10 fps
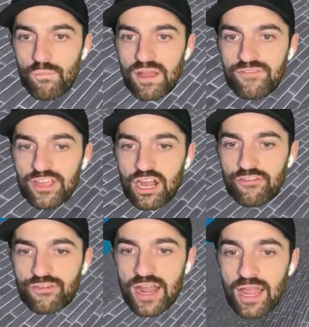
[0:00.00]
My
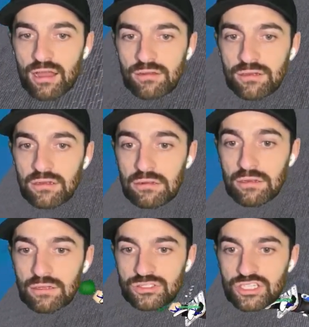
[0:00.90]
VR friend.
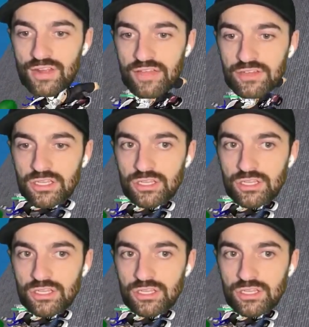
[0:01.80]
Survive.